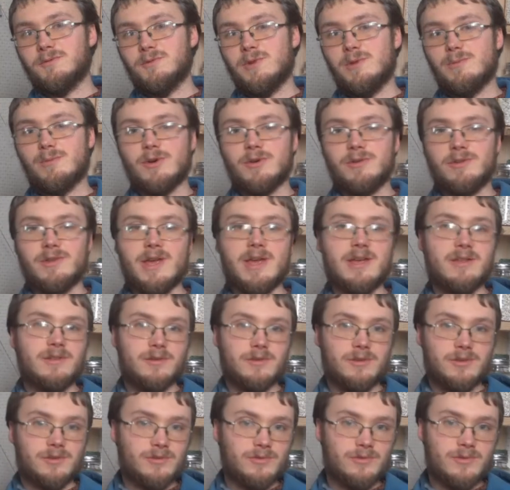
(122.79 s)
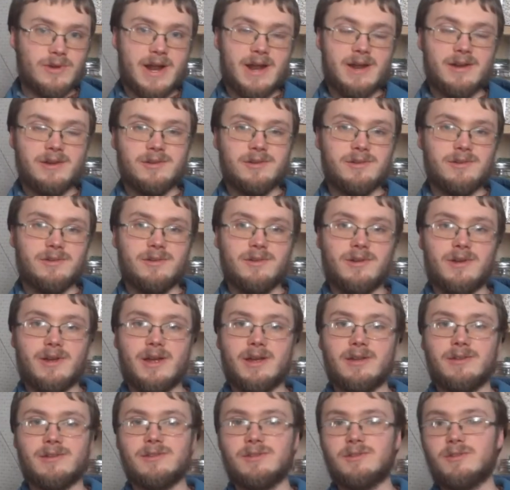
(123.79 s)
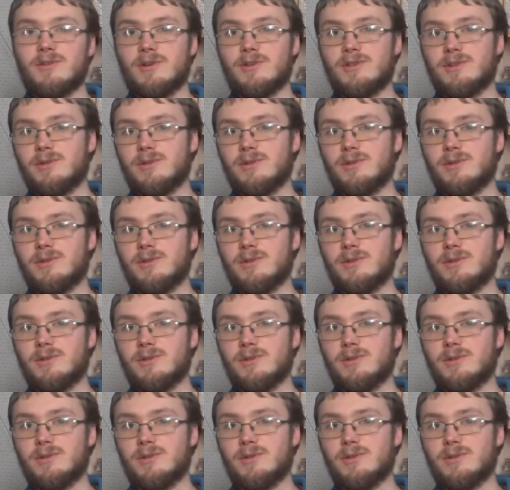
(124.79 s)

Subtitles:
we both ate those fresh and stored